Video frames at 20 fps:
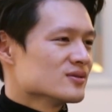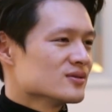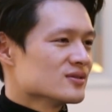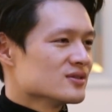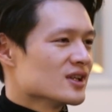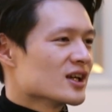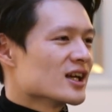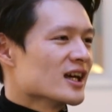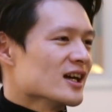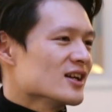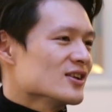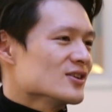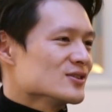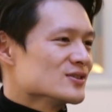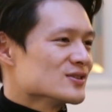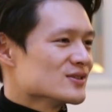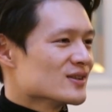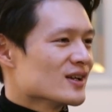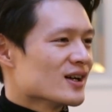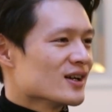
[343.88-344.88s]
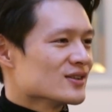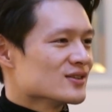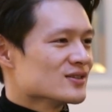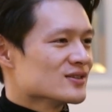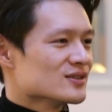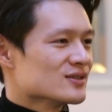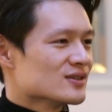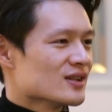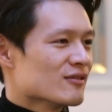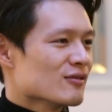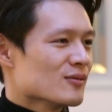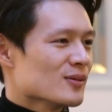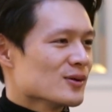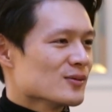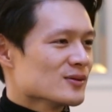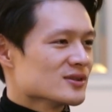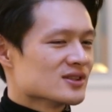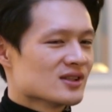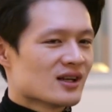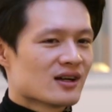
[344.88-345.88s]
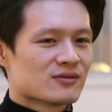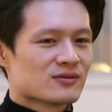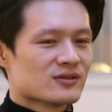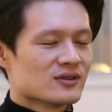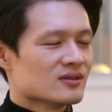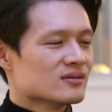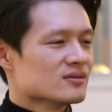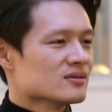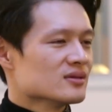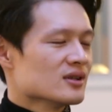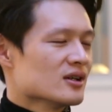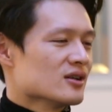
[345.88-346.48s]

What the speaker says: they get it, and everybody was laughing. Yeah.